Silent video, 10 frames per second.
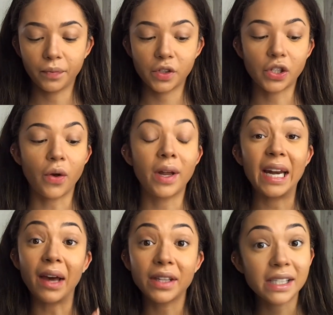So
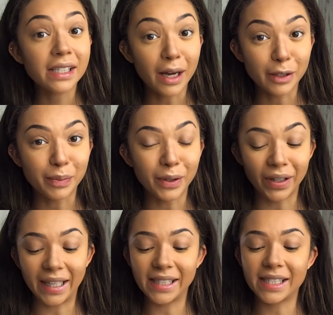now this is last but not
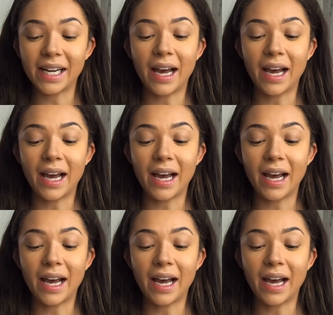least,